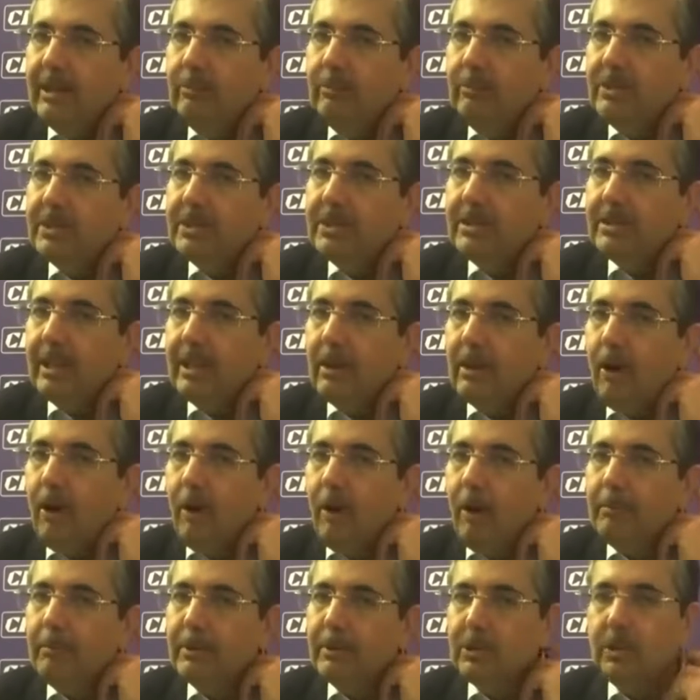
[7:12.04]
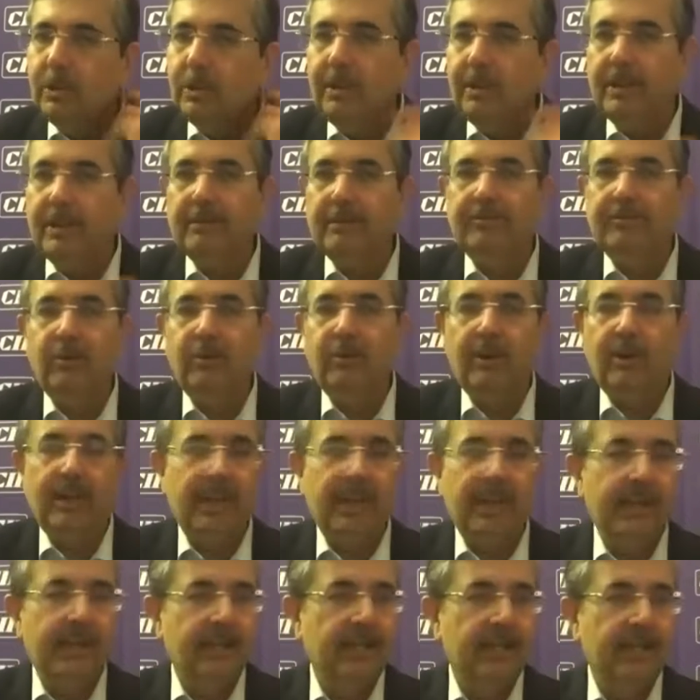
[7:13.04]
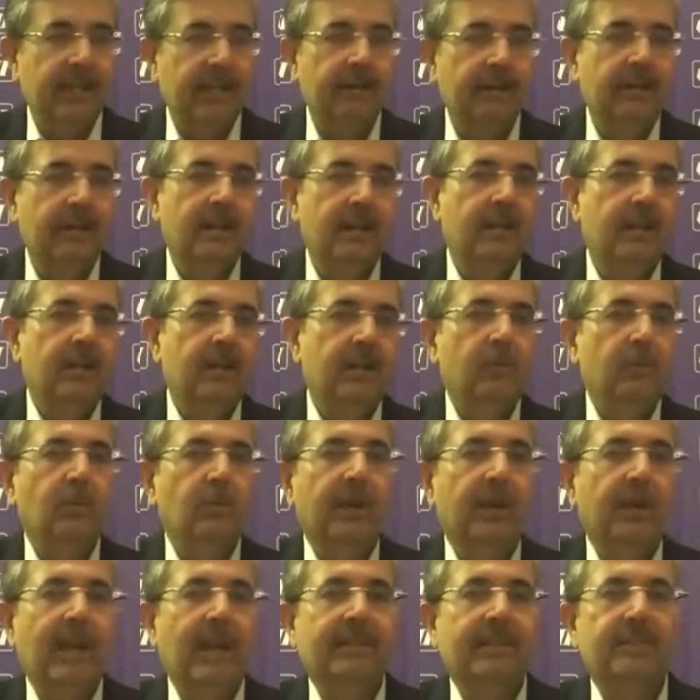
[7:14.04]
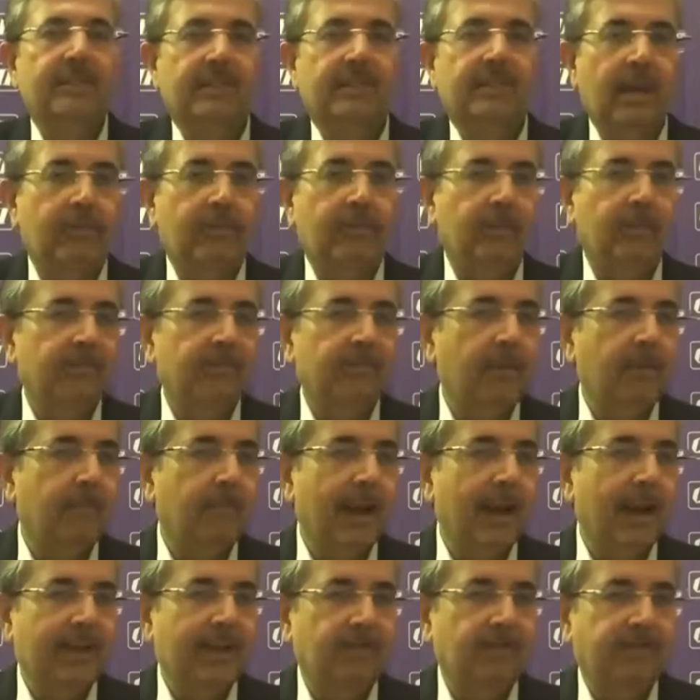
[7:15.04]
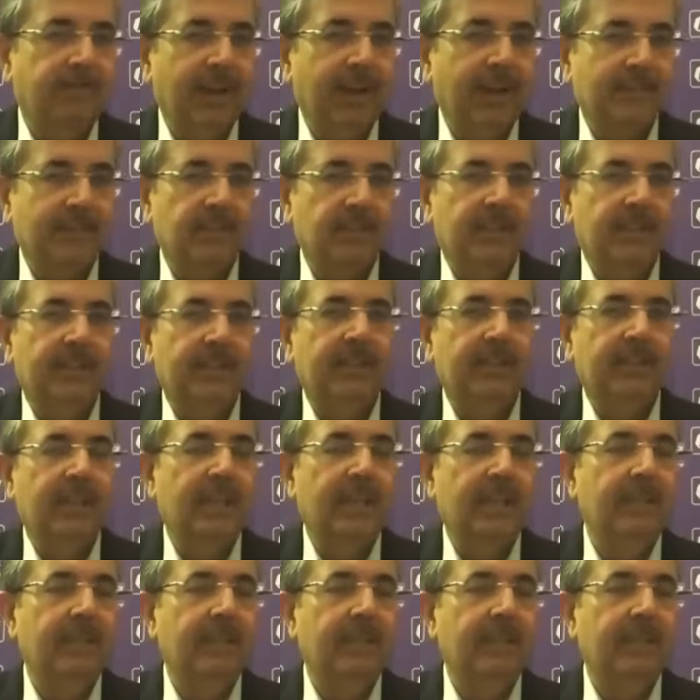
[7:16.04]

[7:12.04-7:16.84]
is something which is an opportunity for India to get some of the manufacturing in India.